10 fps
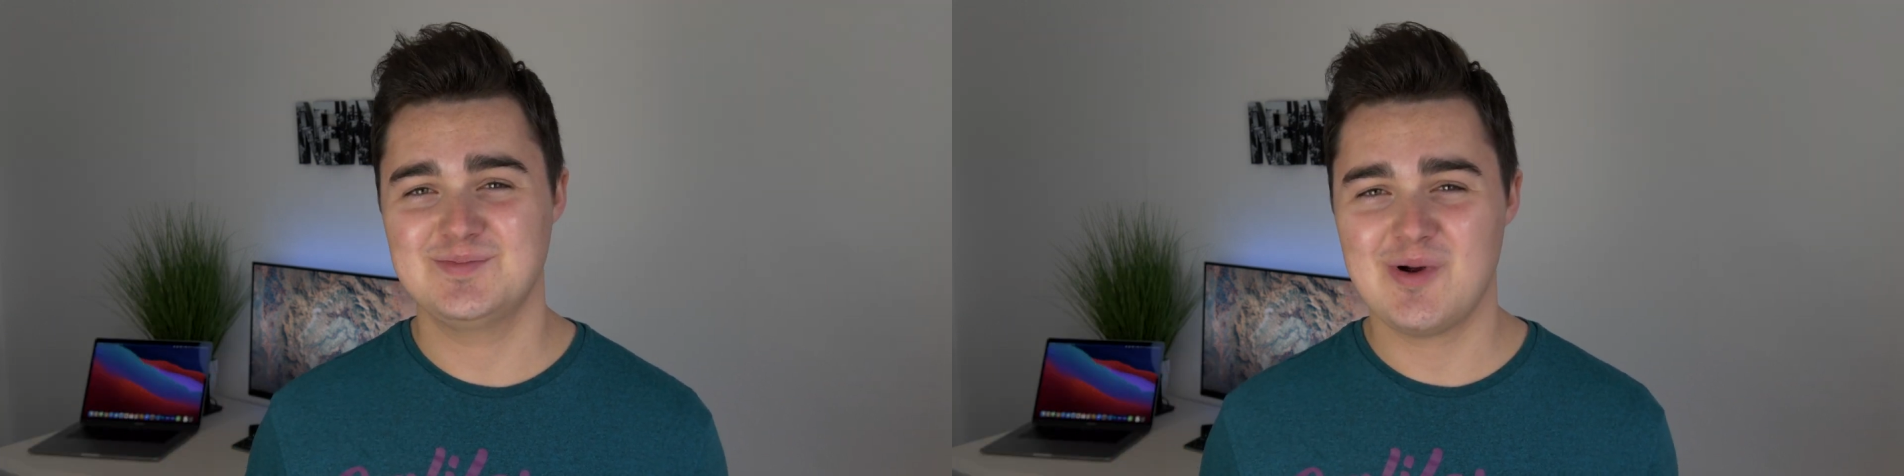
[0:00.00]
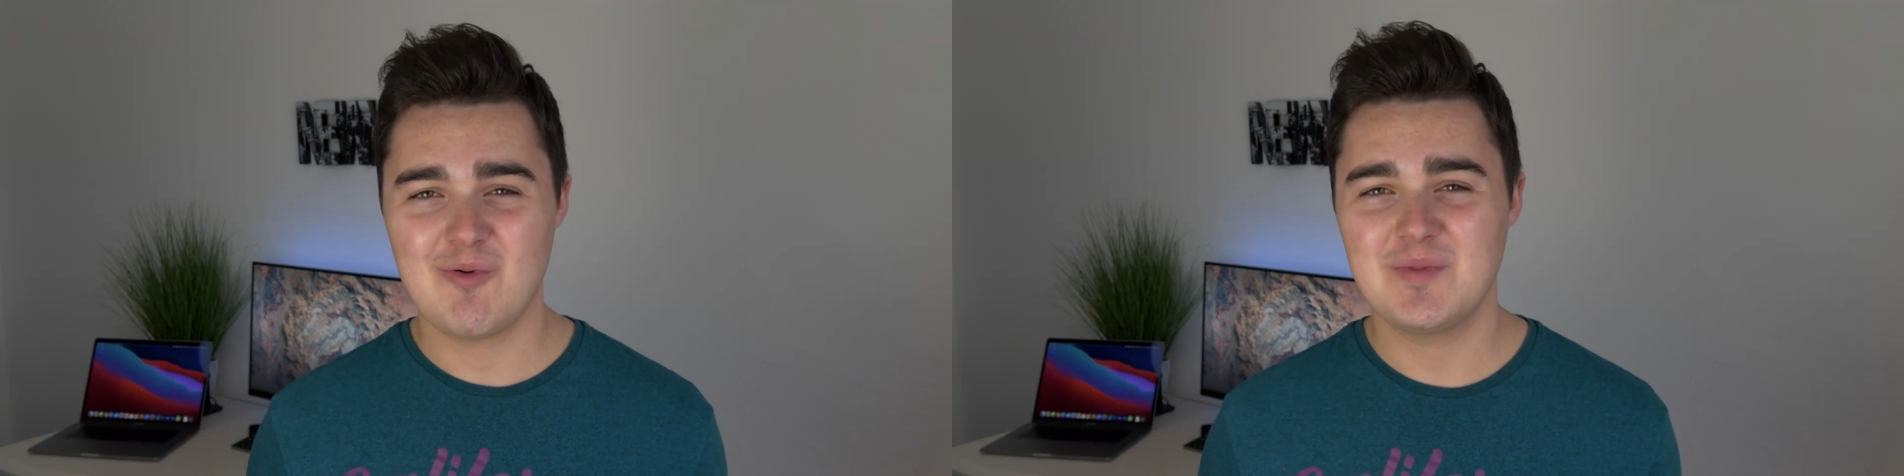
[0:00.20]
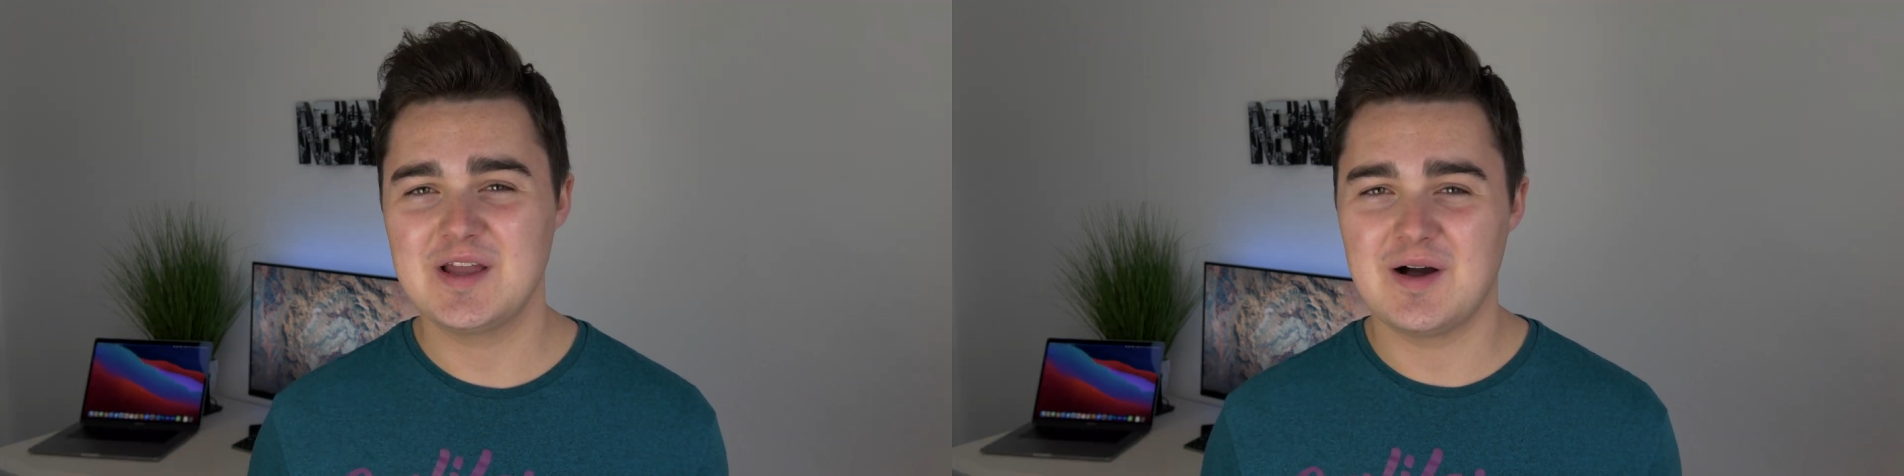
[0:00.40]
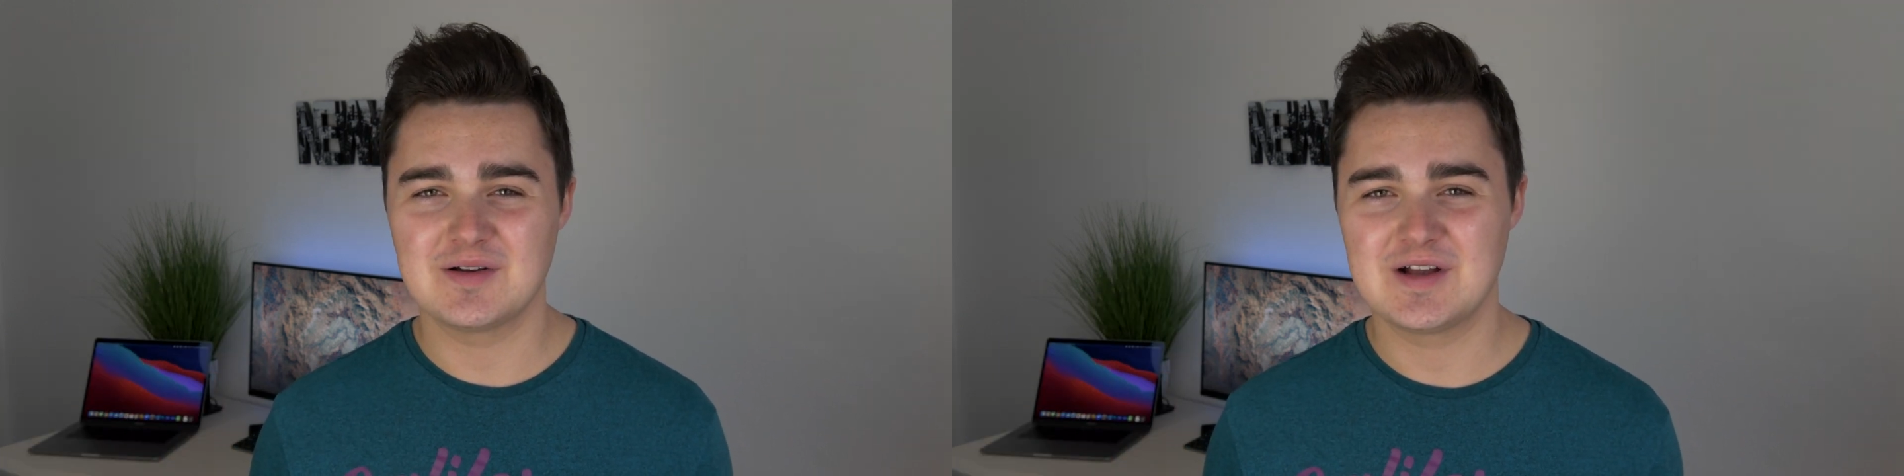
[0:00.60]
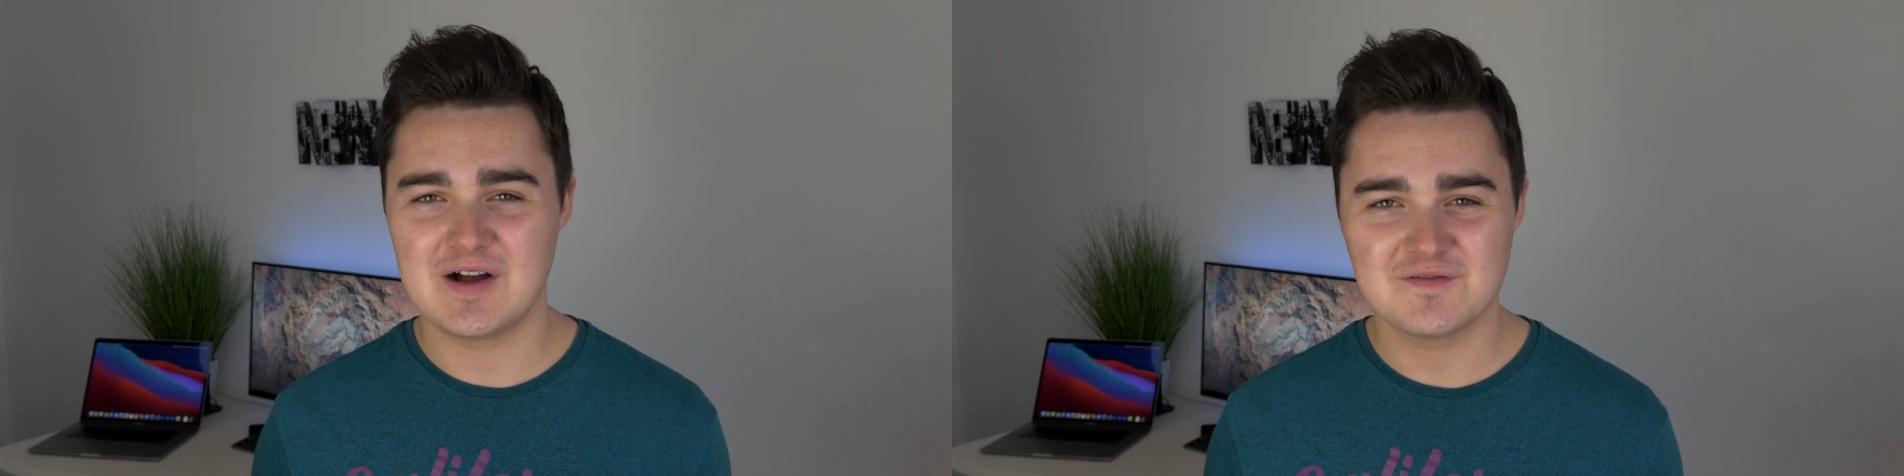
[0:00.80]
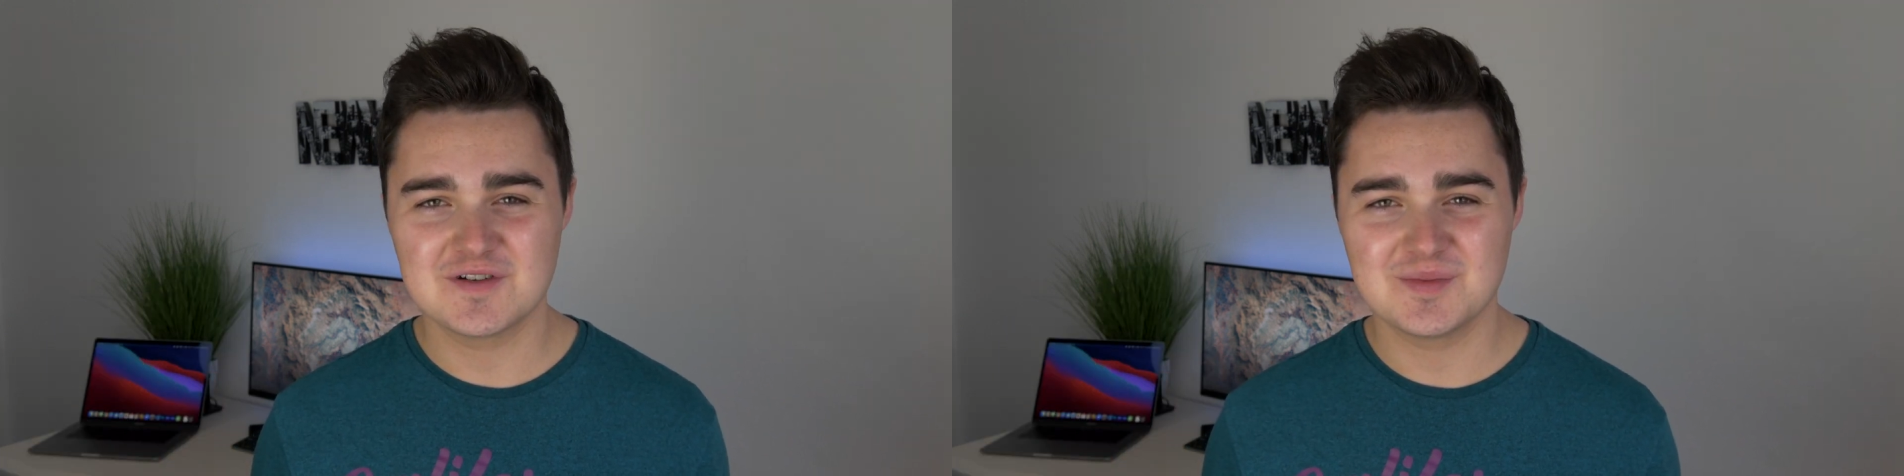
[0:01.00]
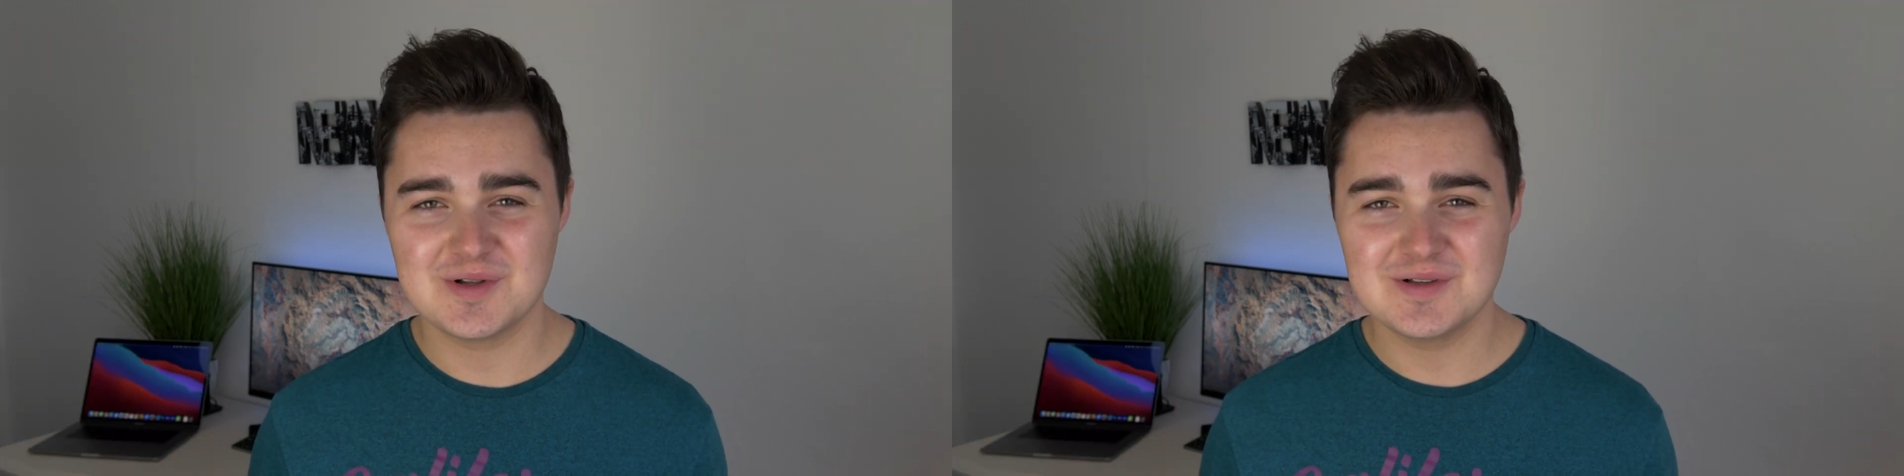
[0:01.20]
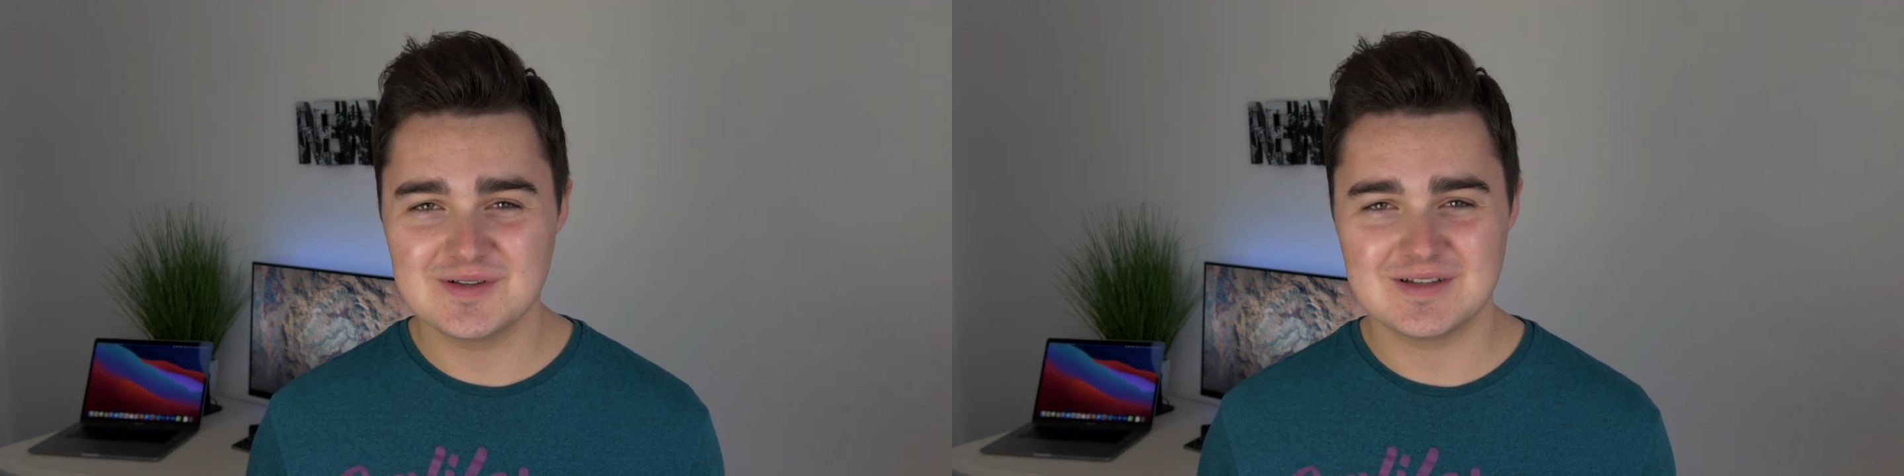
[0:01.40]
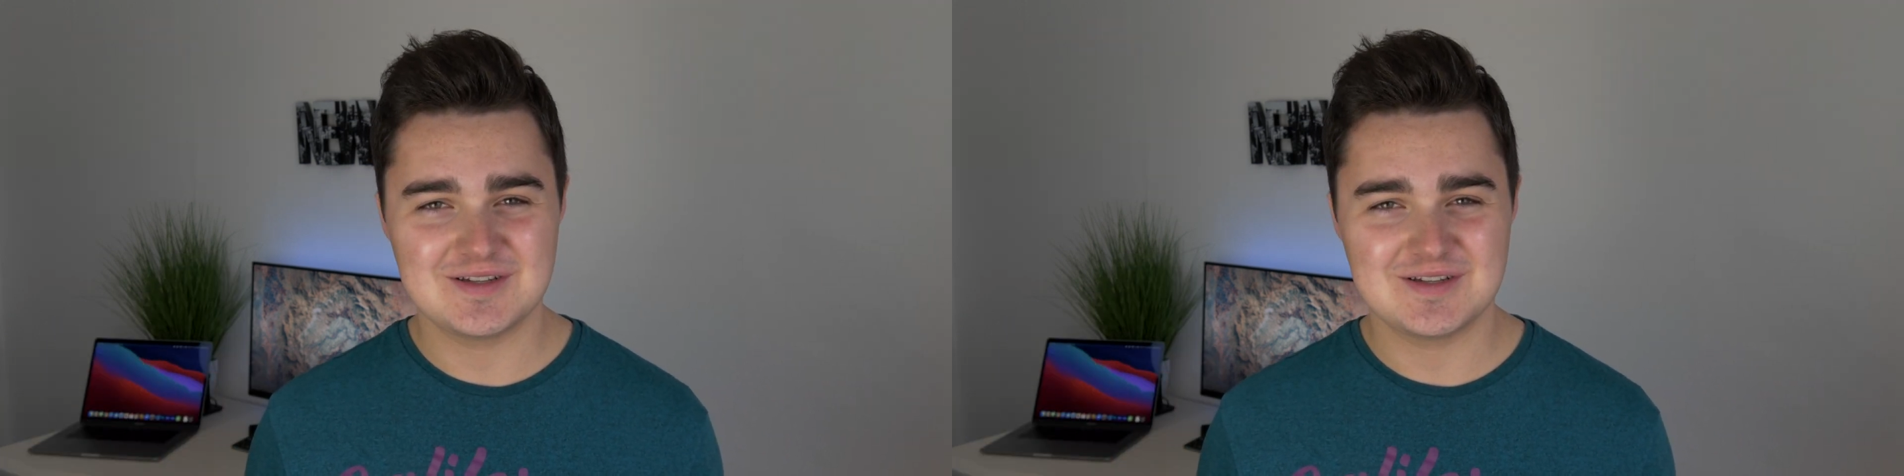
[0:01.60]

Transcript: probably uncomfortable